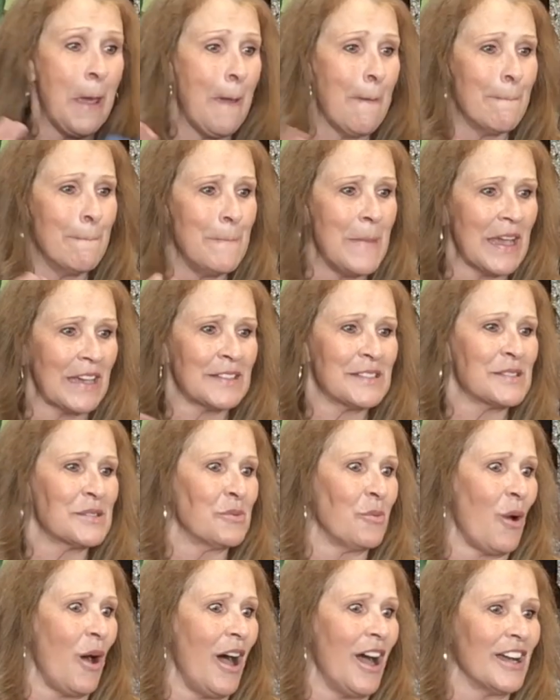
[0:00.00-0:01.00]
mixed
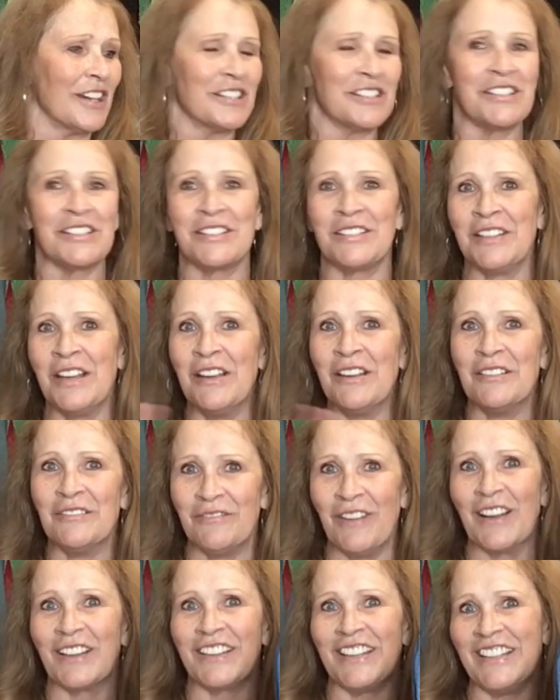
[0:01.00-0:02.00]
washed,
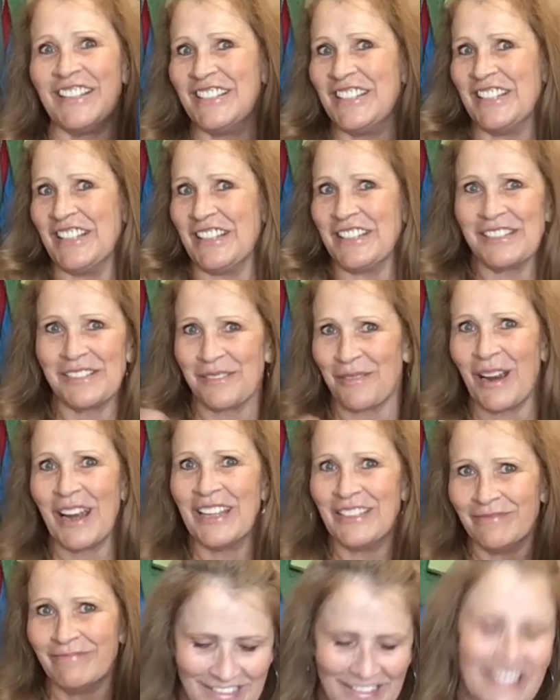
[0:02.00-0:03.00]
funky jeans, right?